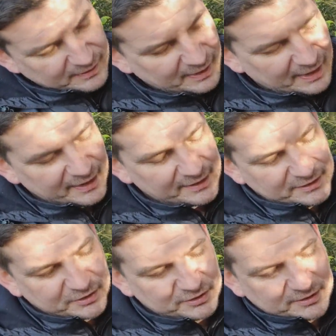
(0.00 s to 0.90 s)
and it's
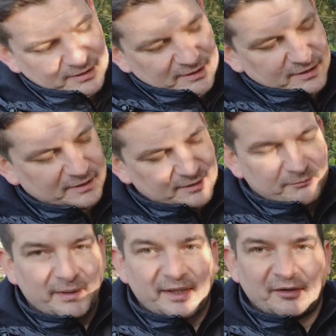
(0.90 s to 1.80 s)
just
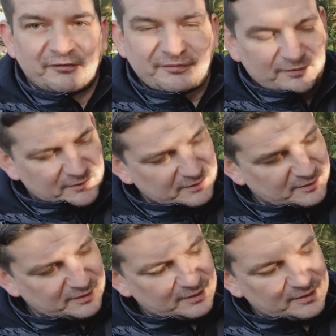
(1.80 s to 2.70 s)
big enough.
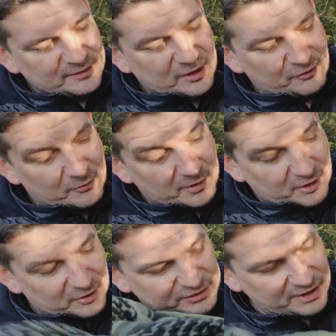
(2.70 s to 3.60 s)
So I've got
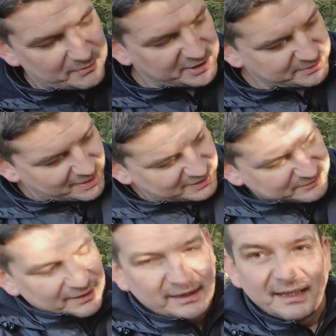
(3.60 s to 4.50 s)
my shemag as
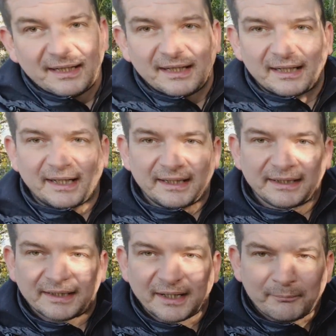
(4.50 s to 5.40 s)
well, and
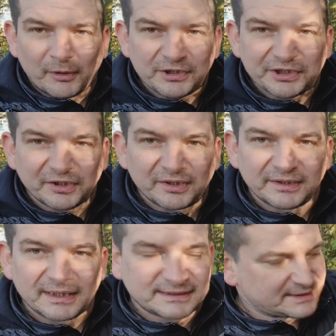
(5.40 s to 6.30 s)
then it's a poncho
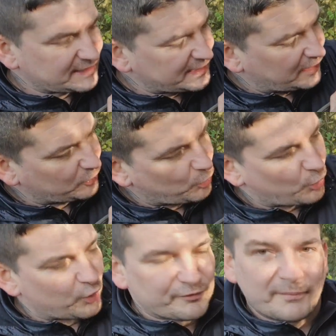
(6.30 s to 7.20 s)
that's in there that'll
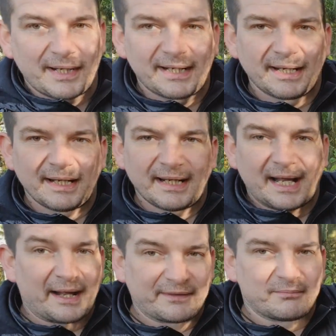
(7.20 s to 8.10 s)
go over me
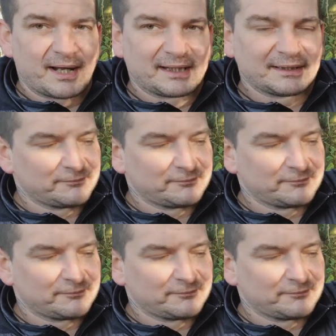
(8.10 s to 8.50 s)
and the bag.